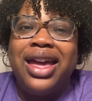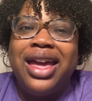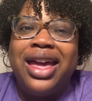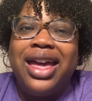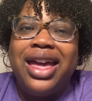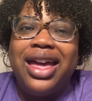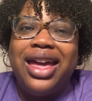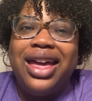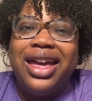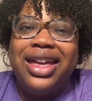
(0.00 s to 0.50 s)

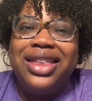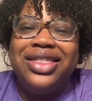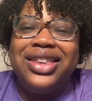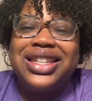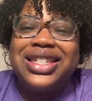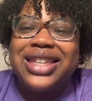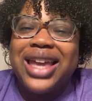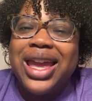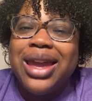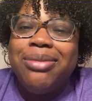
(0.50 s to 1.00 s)
And the
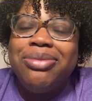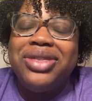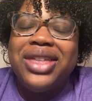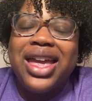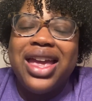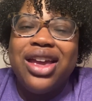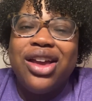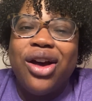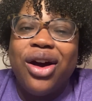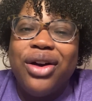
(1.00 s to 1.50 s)
same
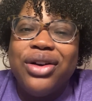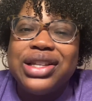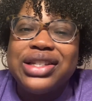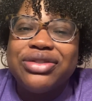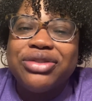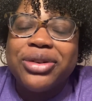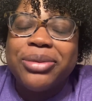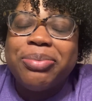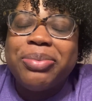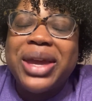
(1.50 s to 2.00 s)
thing goes
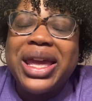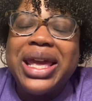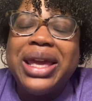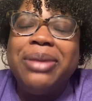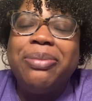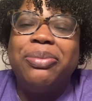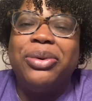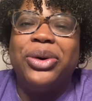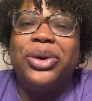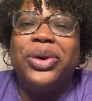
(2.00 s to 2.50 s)
for
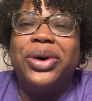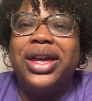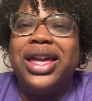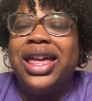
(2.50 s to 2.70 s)
people.